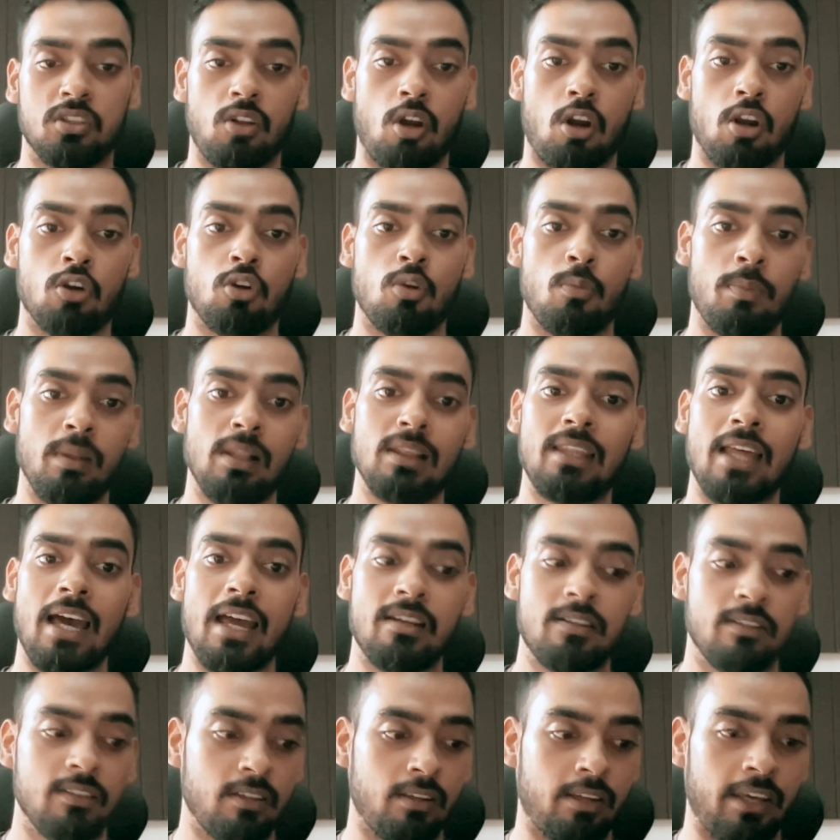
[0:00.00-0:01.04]
order to build
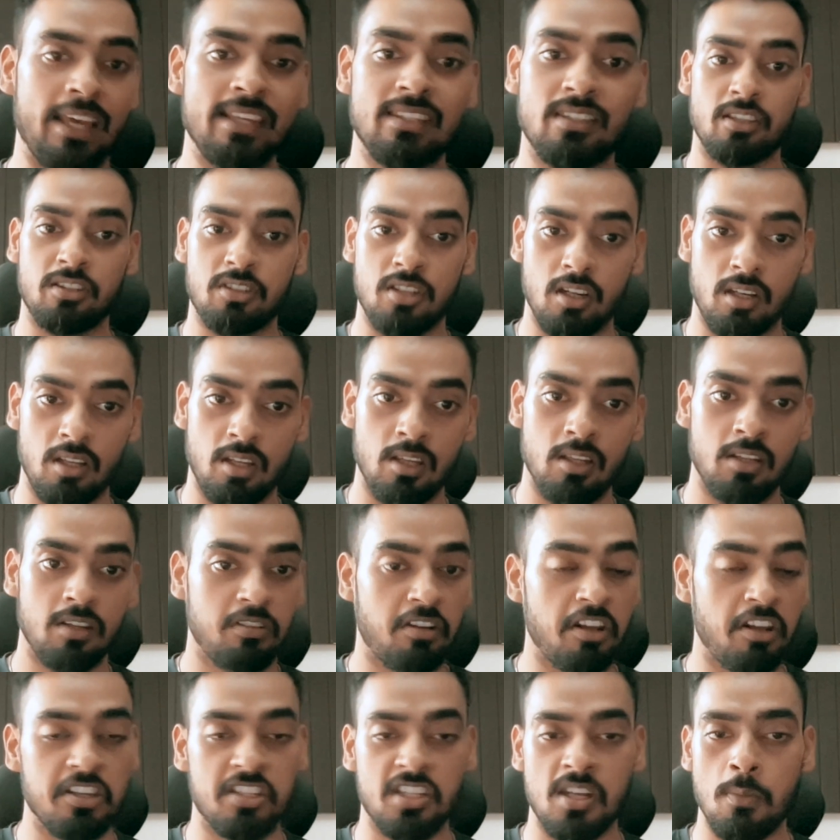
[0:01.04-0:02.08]
that case study,
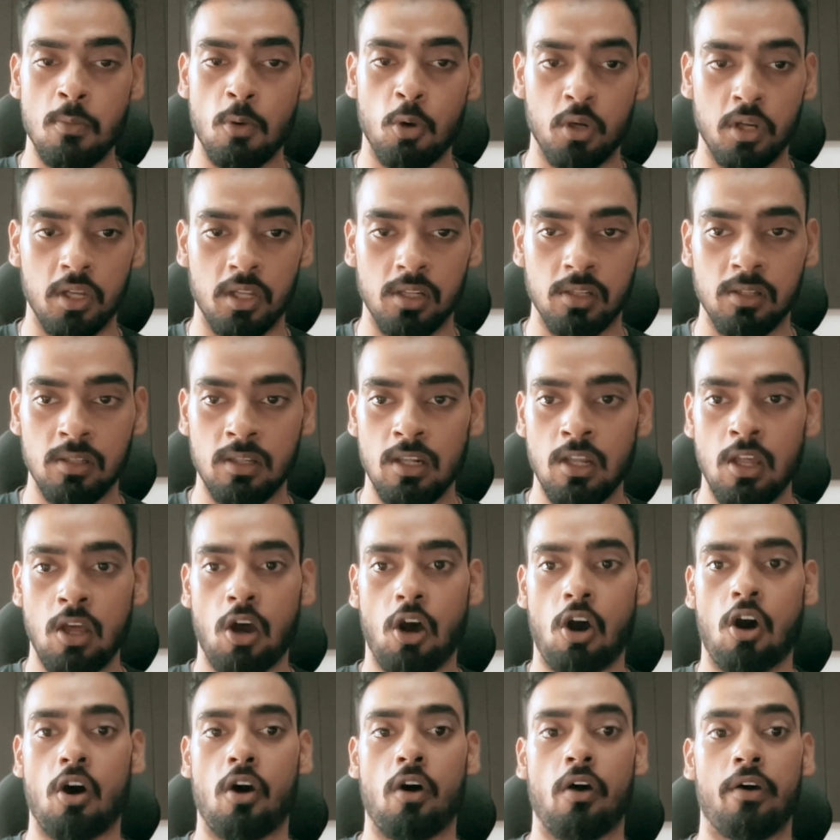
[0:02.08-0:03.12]
testimonial,
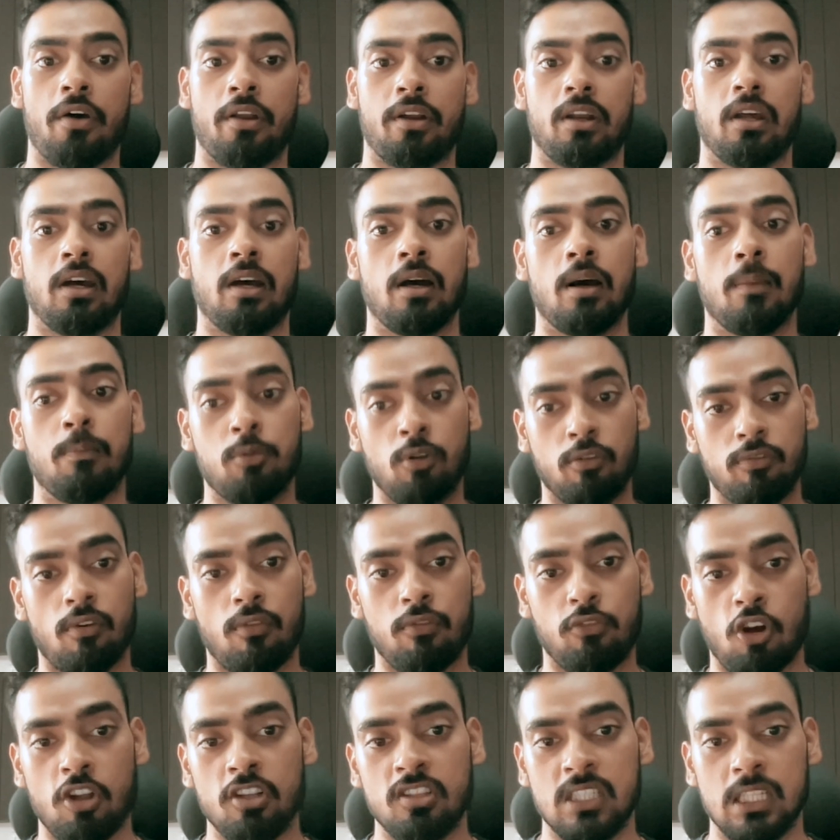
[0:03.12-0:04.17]
or proof of
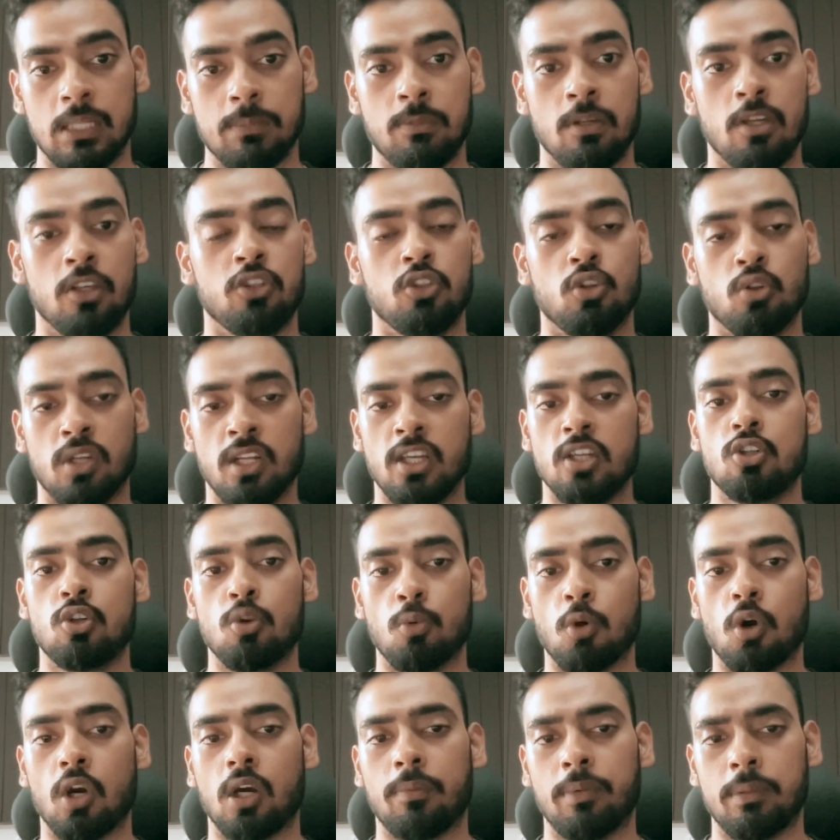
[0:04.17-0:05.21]
concept, you need to
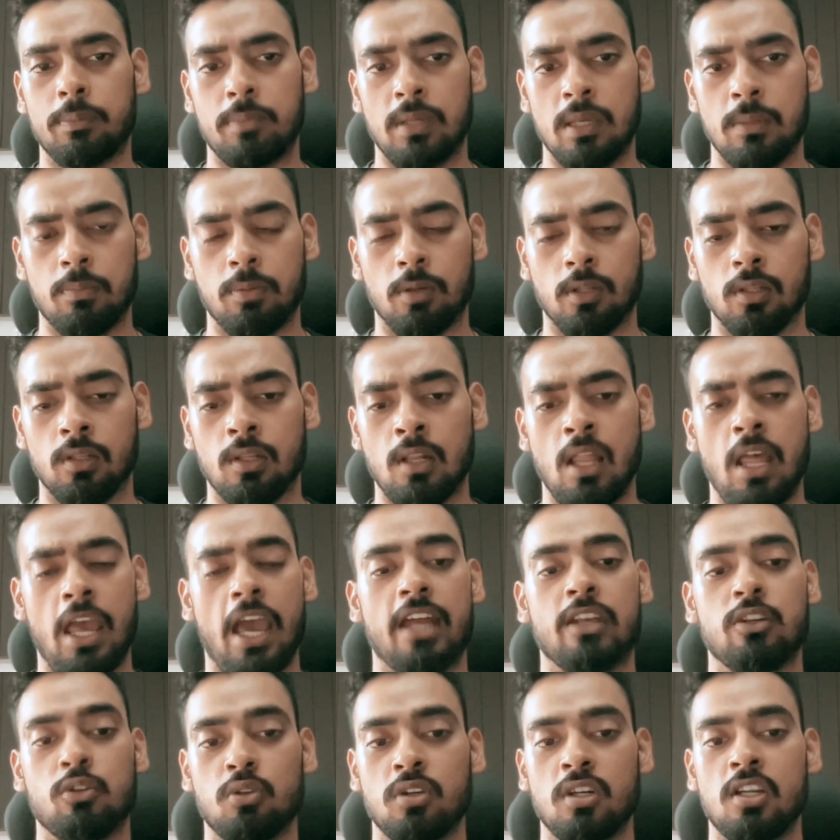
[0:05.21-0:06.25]
work with people
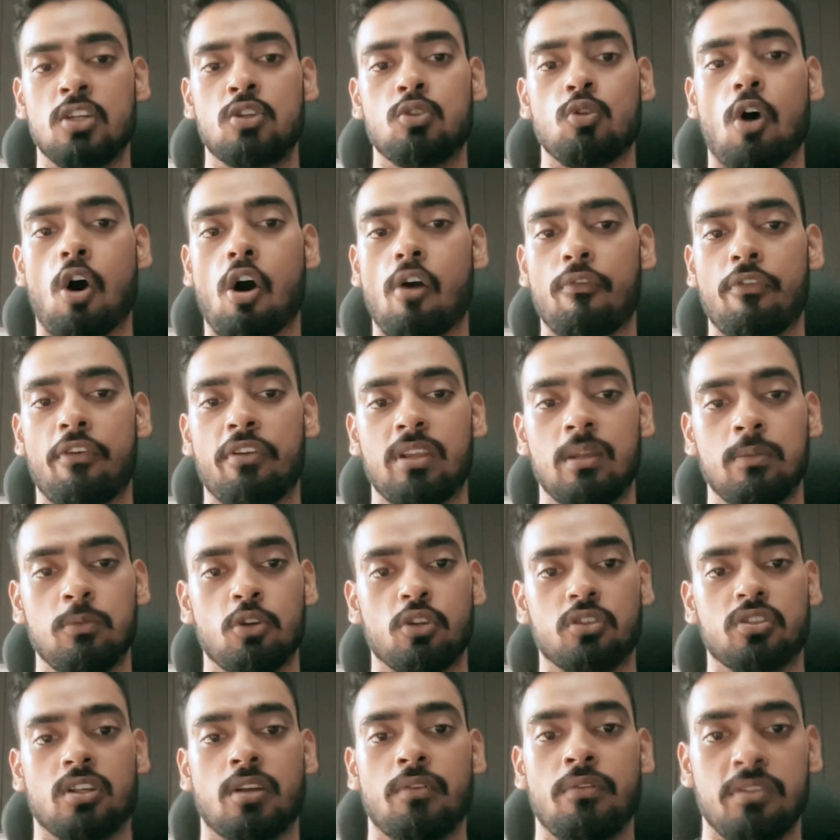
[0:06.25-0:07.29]
and you need to offer them your
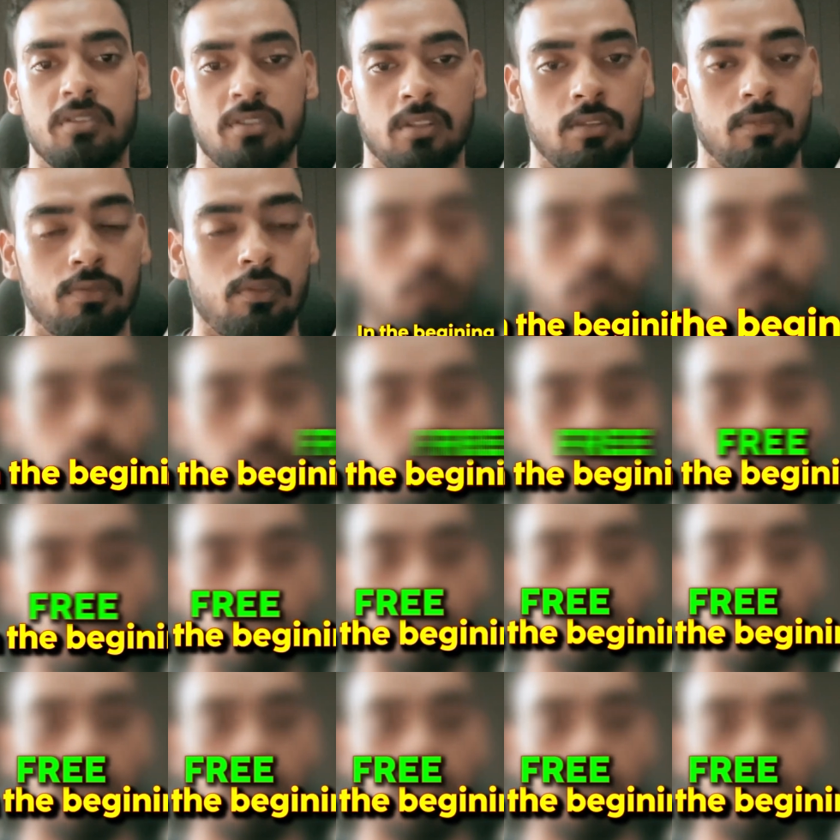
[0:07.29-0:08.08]
services for free